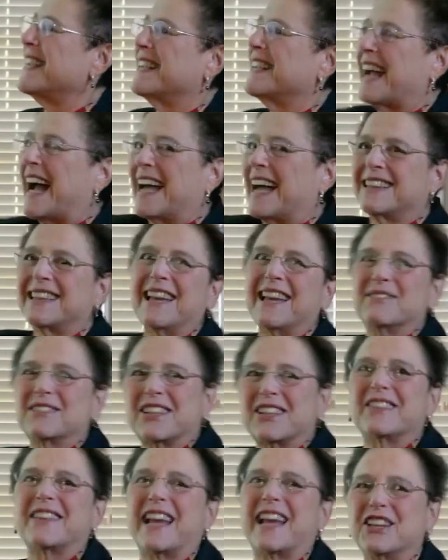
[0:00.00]
got them so
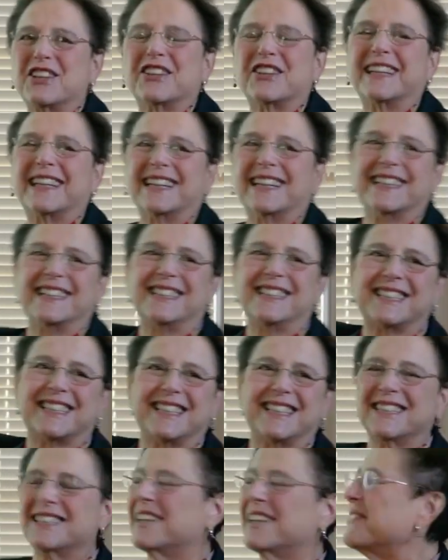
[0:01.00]
that you can at least see
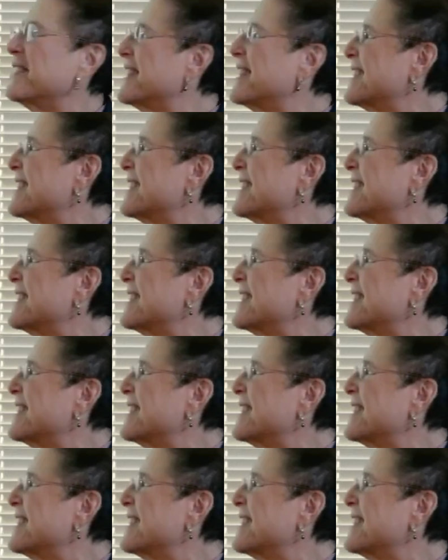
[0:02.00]
some of the